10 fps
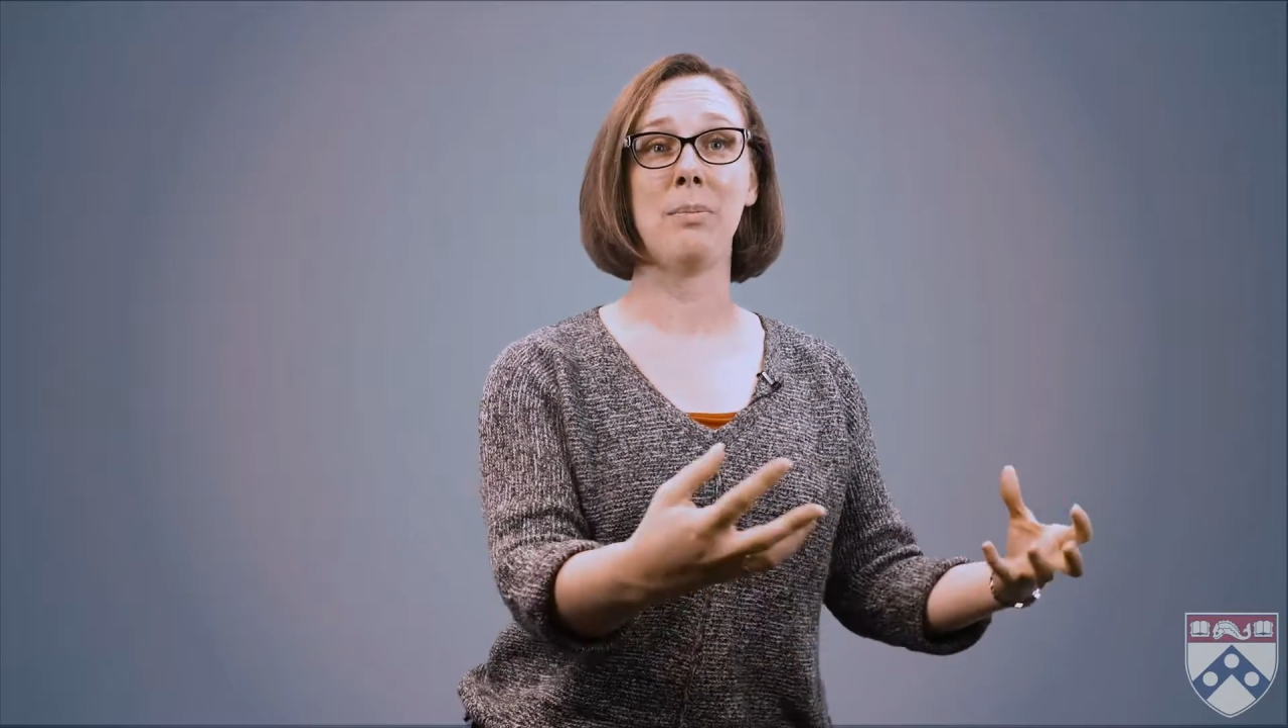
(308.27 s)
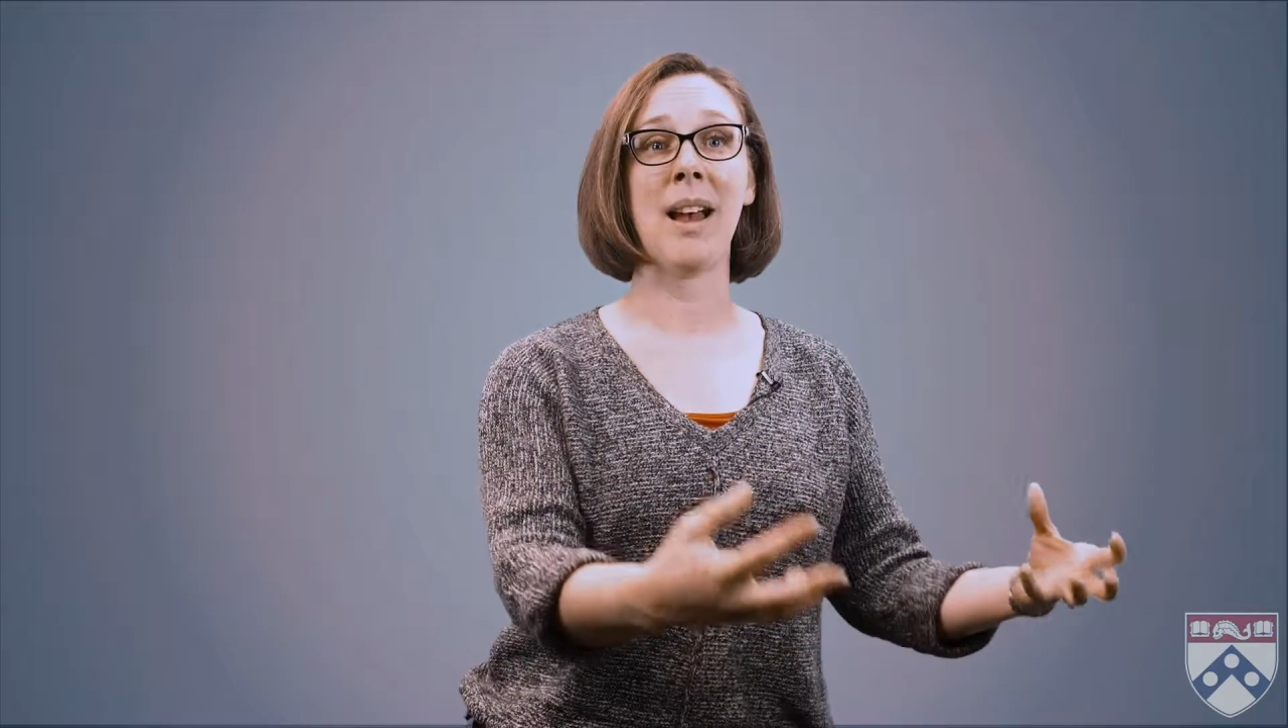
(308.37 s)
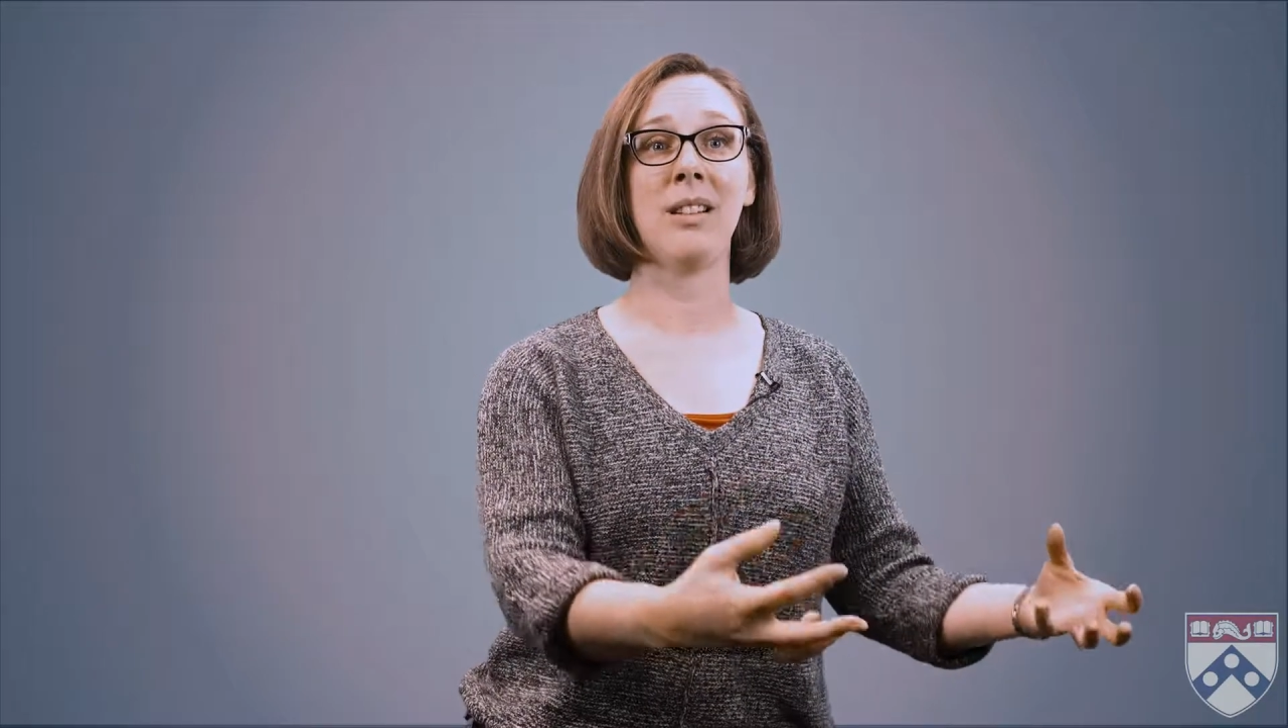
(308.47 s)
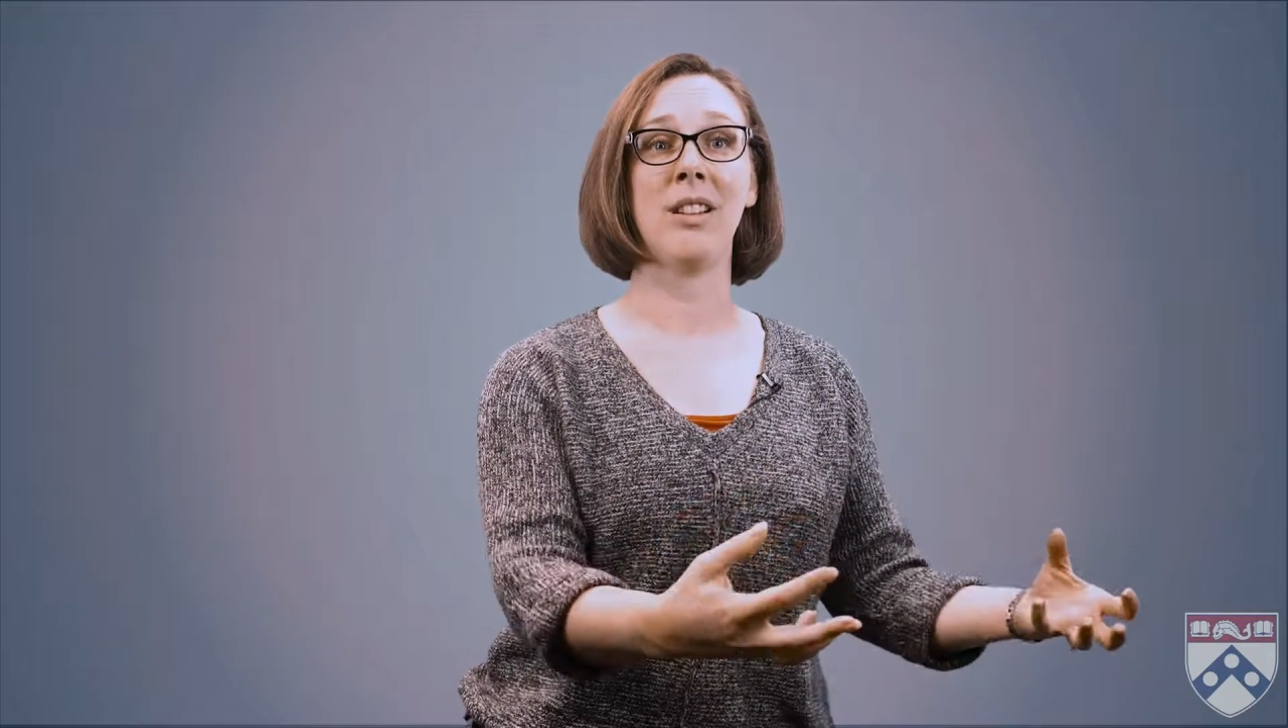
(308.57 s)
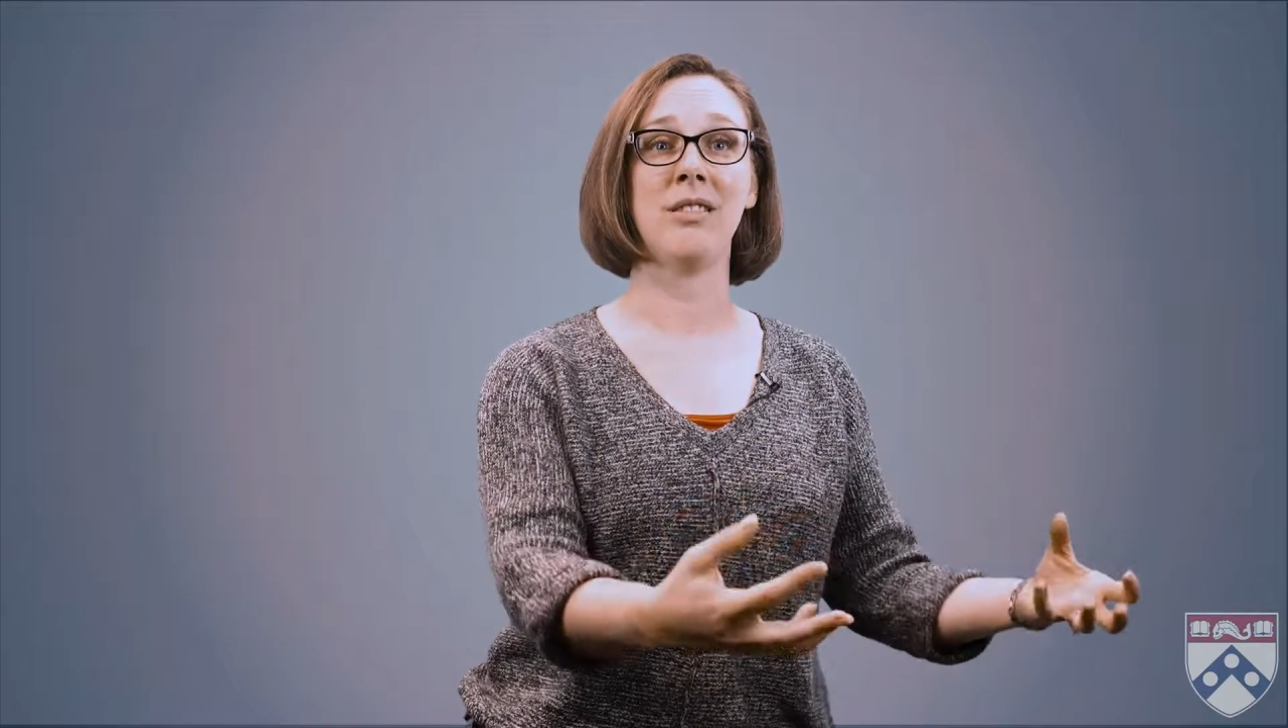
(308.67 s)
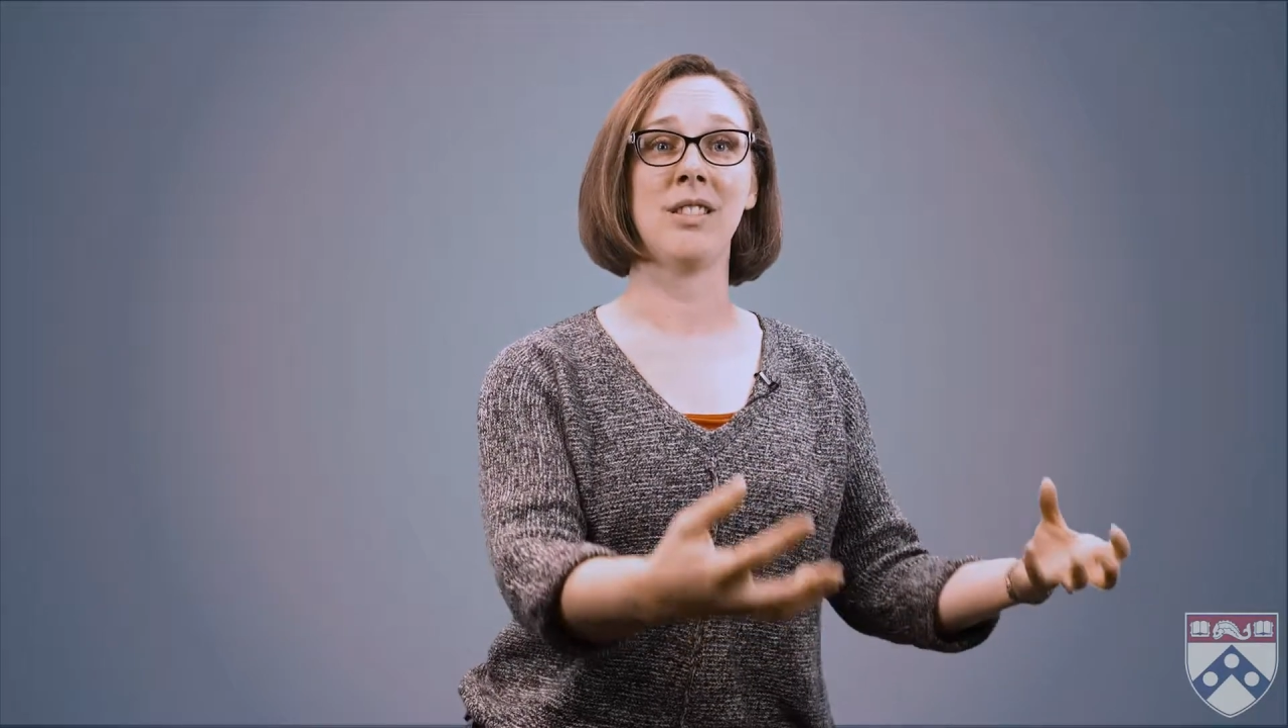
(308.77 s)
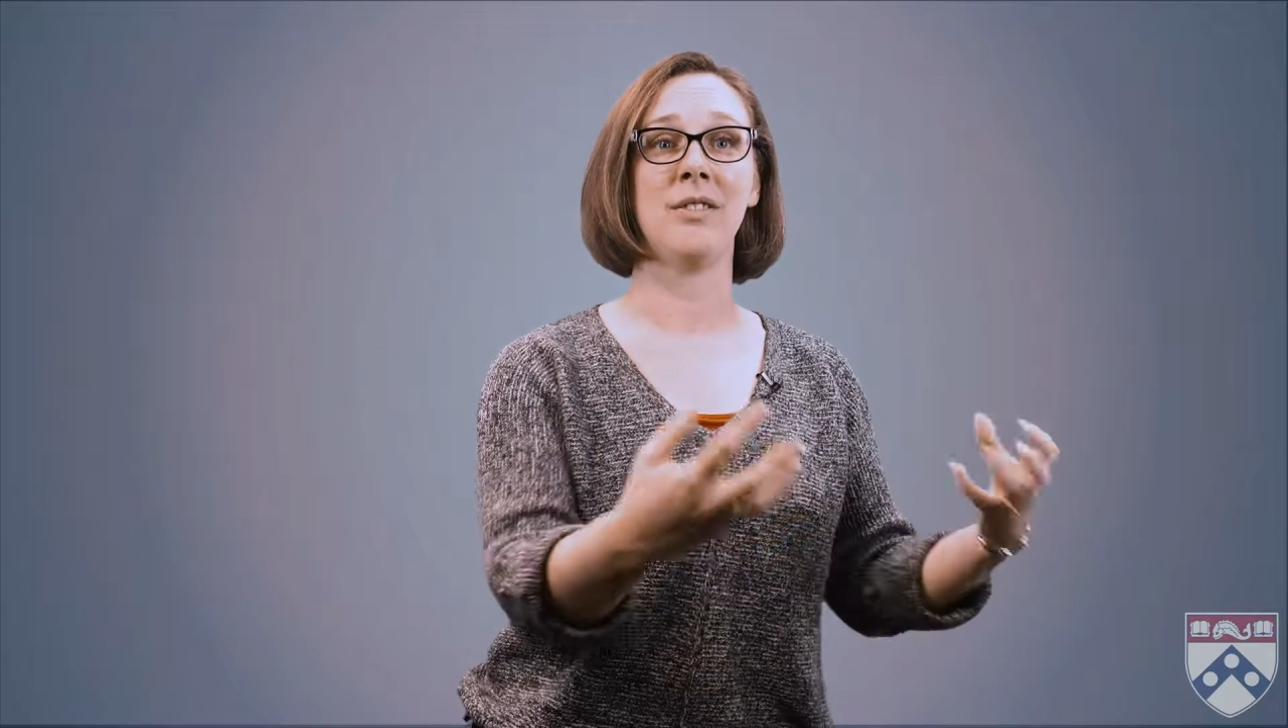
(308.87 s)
background